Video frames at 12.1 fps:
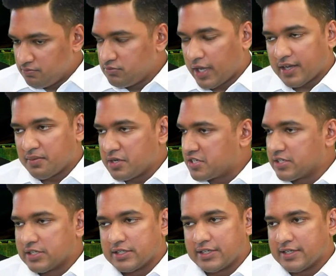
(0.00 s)
Like I
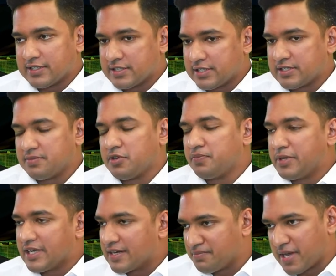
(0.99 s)
mentioned earlier, it's just about
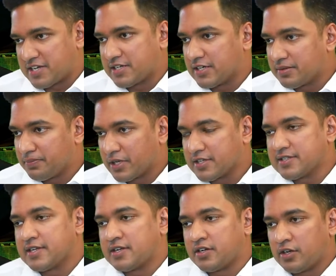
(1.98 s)
being compassionate, because
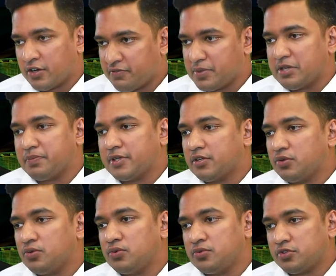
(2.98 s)
there are a lot of people
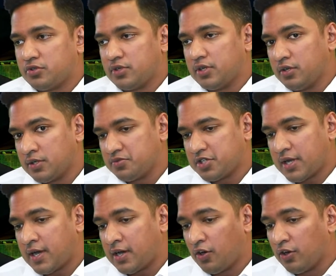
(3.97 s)
who
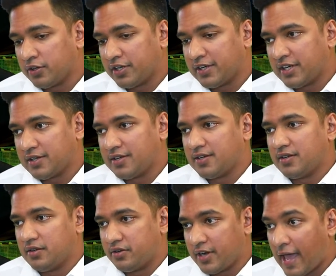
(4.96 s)
share alternate
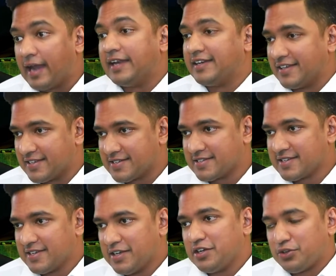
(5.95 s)
realities
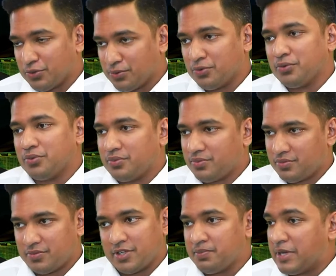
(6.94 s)
to
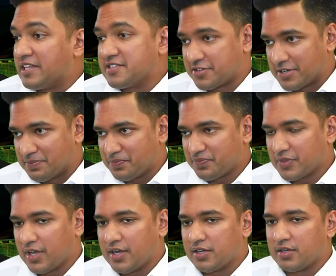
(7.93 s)
the mainstream
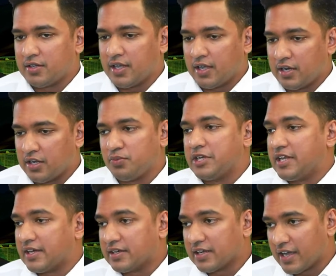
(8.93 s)
and they need to be
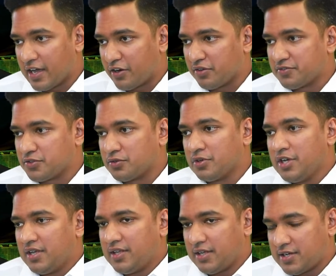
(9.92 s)
taken care of. So
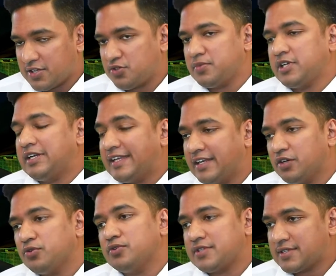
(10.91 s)
it has to be a leader
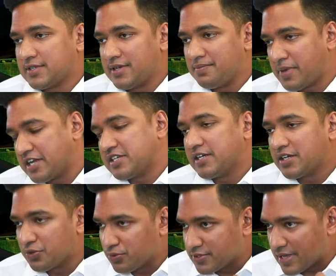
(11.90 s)
who's compassionate,
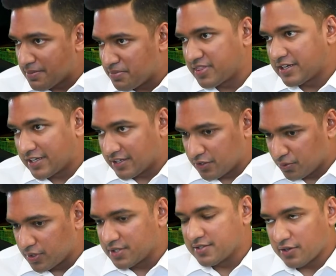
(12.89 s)
who's empathetic
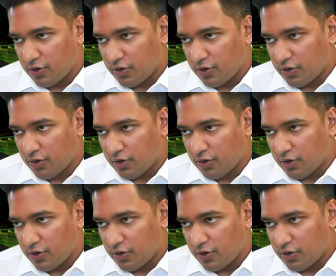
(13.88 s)
towards